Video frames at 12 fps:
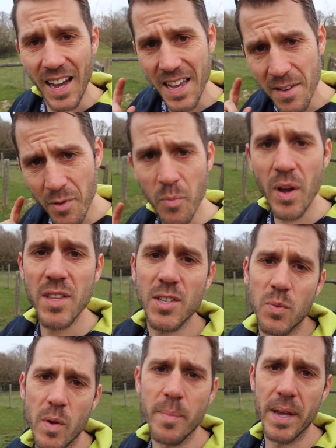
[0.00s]
even went
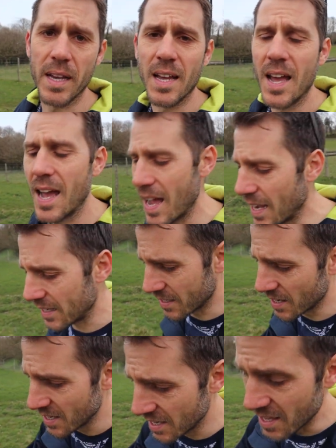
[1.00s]
swimming. And
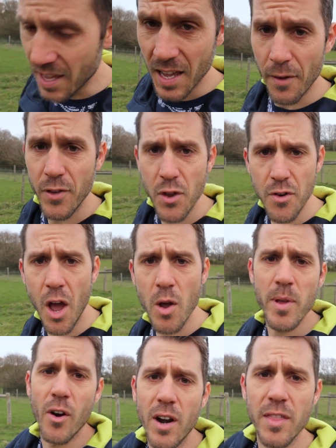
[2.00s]
if you know
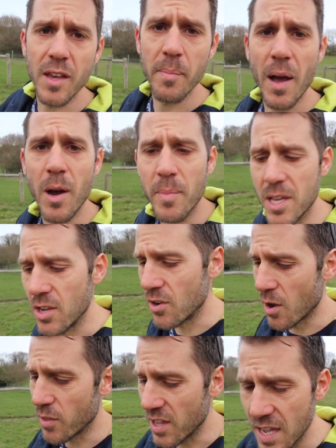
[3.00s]
me or anything about me, you
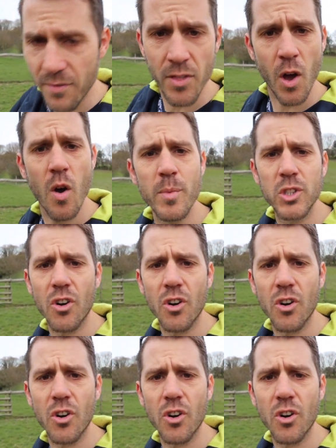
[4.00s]
know that even though I'm a